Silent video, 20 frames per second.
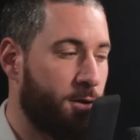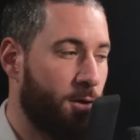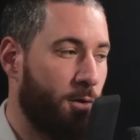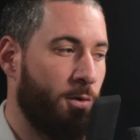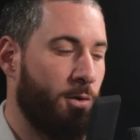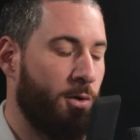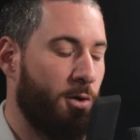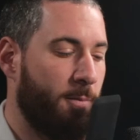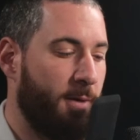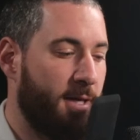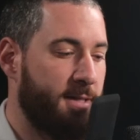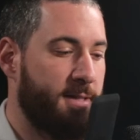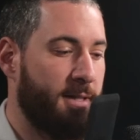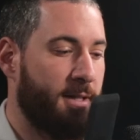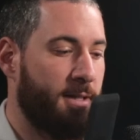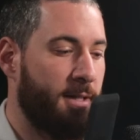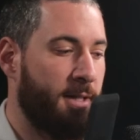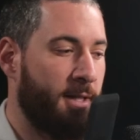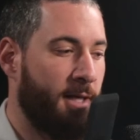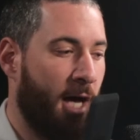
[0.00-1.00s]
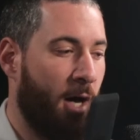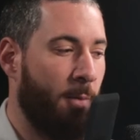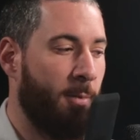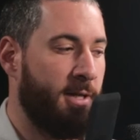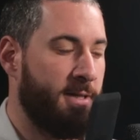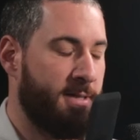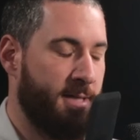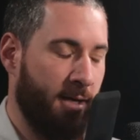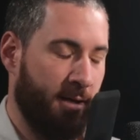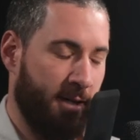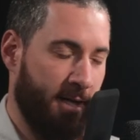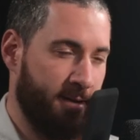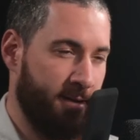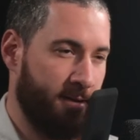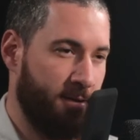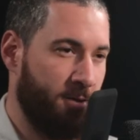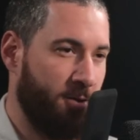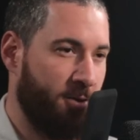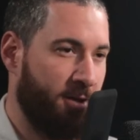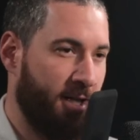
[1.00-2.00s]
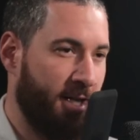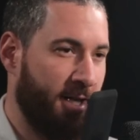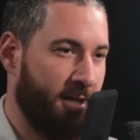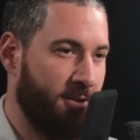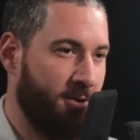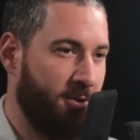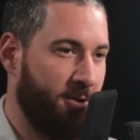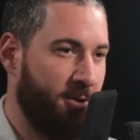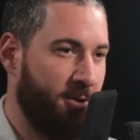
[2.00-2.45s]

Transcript: So you're basically, how many sunglasses did you collect, do